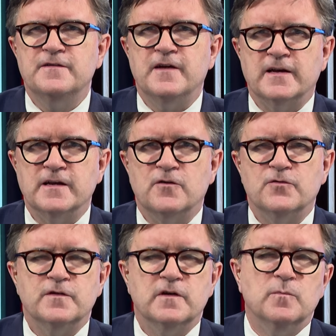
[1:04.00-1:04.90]

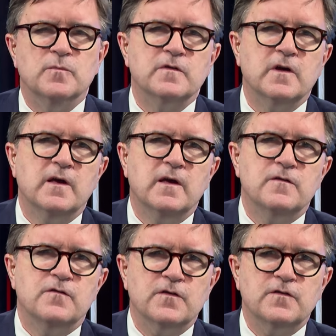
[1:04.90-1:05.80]
technical teams,
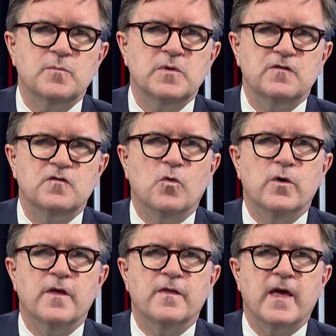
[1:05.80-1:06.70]
just to be
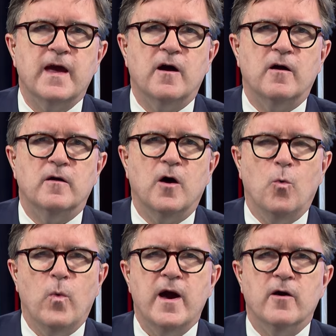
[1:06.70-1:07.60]
sure that they are
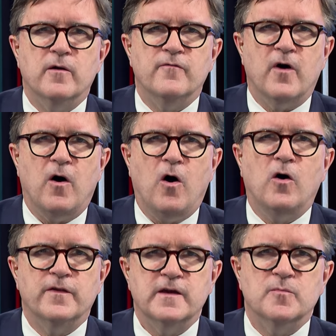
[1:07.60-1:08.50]
aware of
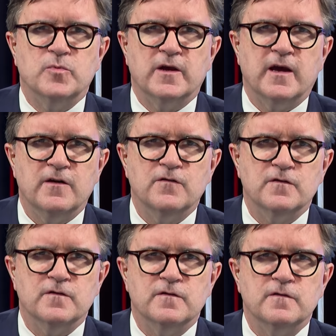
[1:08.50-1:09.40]
all the
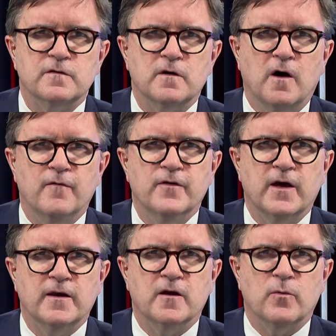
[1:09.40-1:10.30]
implications of
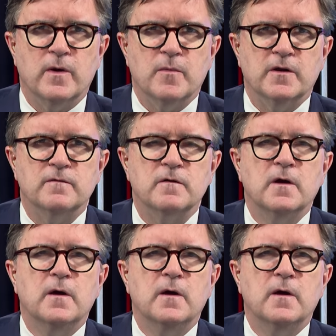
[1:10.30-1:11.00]
an agreement.